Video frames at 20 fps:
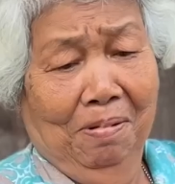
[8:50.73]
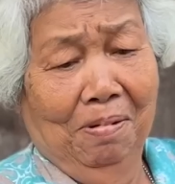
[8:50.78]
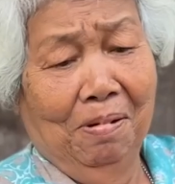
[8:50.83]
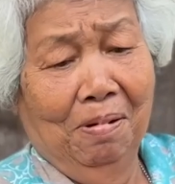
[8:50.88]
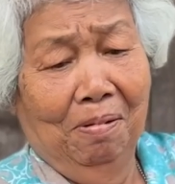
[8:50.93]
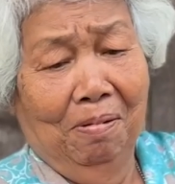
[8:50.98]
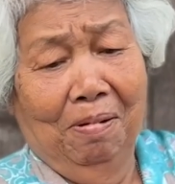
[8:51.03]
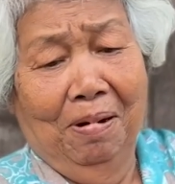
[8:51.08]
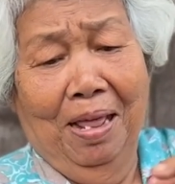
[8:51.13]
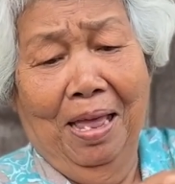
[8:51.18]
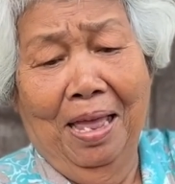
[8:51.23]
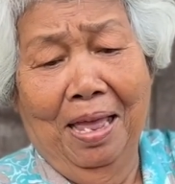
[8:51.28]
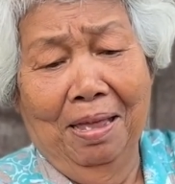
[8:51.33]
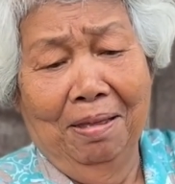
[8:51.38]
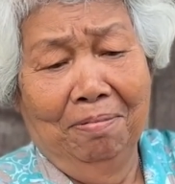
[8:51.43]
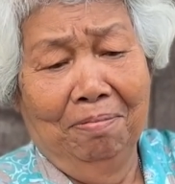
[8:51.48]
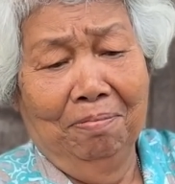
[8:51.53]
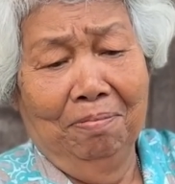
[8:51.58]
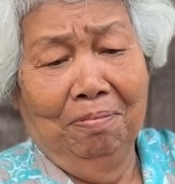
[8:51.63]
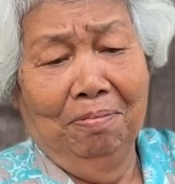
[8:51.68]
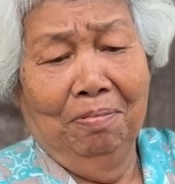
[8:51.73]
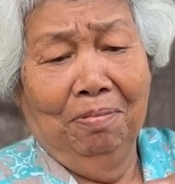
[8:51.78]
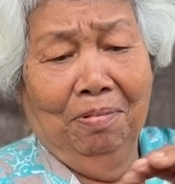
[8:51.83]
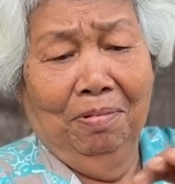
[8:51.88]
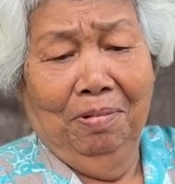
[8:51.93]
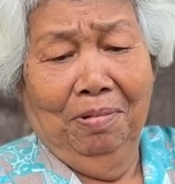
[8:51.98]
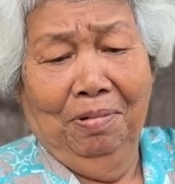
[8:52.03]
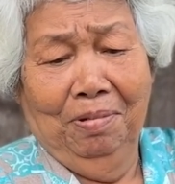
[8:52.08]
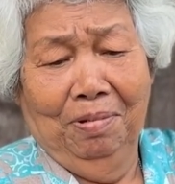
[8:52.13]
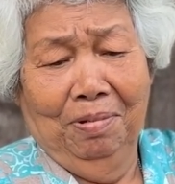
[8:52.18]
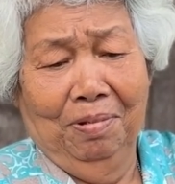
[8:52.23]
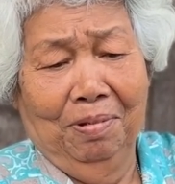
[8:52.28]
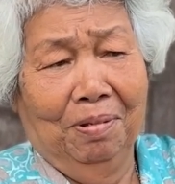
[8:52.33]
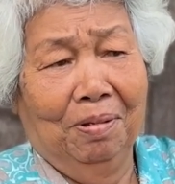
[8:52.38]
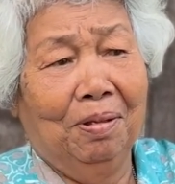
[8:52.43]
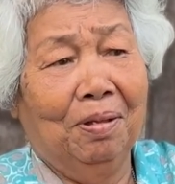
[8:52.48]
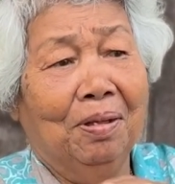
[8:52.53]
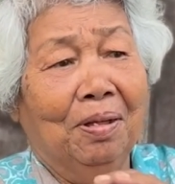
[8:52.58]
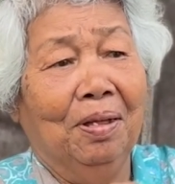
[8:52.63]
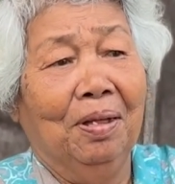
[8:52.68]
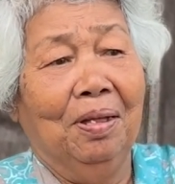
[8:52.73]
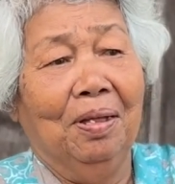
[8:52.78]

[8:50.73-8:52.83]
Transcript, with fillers: No, lamb. Oh, look,